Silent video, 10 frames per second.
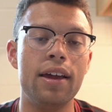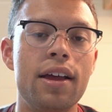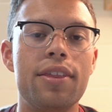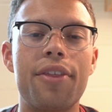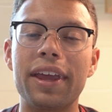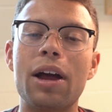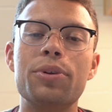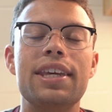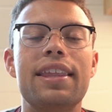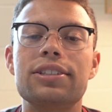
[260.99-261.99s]
The thing I would
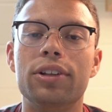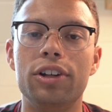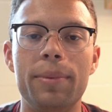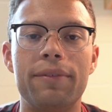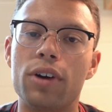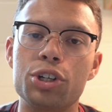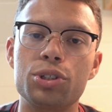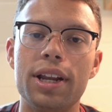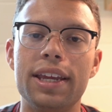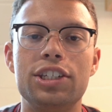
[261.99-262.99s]
say that's a little bit
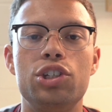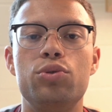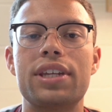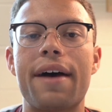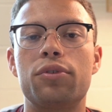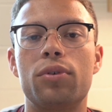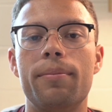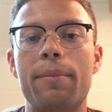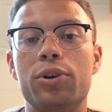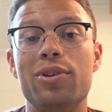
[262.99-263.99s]
frustrating is you just have to
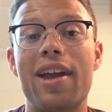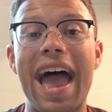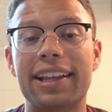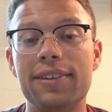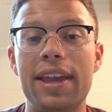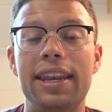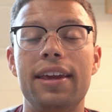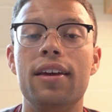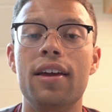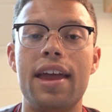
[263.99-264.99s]
remember to activate it
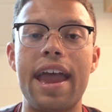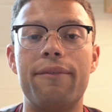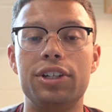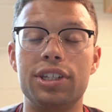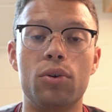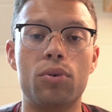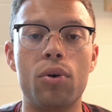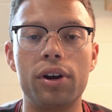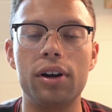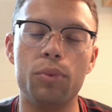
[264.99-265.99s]
every single
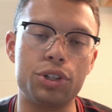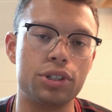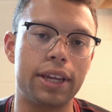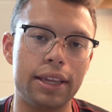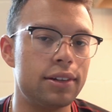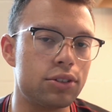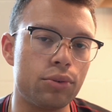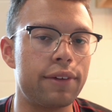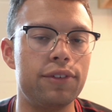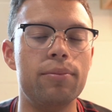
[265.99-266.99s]
quarter, which again is only
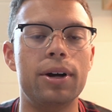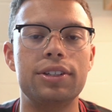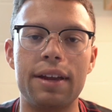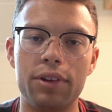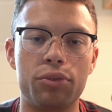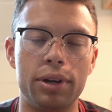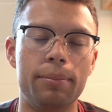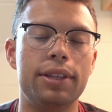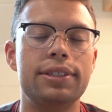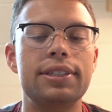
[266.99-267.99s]
a few months, every 3
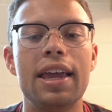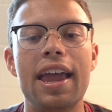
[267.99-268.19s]
months.